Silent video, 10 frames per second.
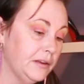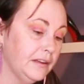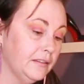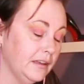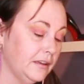
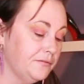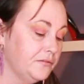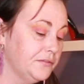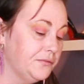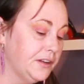putting like a
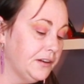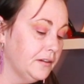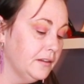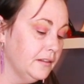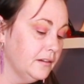
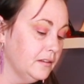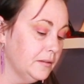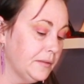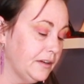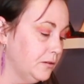very little
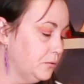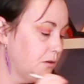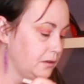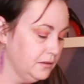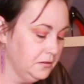amount
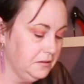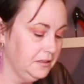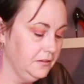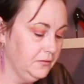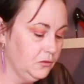of water on
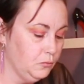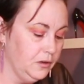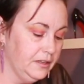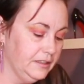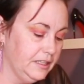here, is
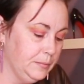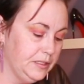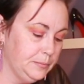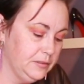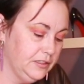why I keep
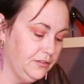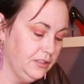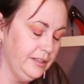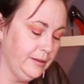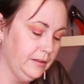dipping. If you
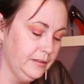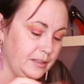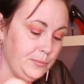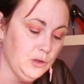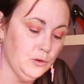
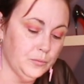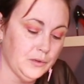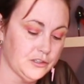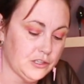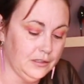dip your whole
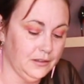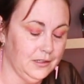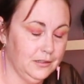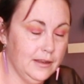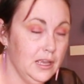brush in,
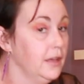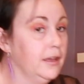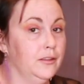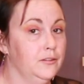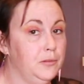then
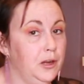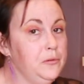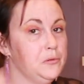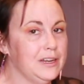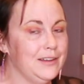you
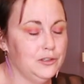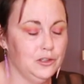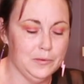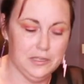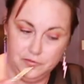probably won't have to
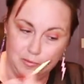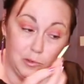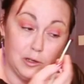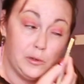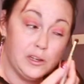go back for
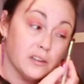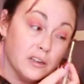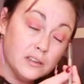more water.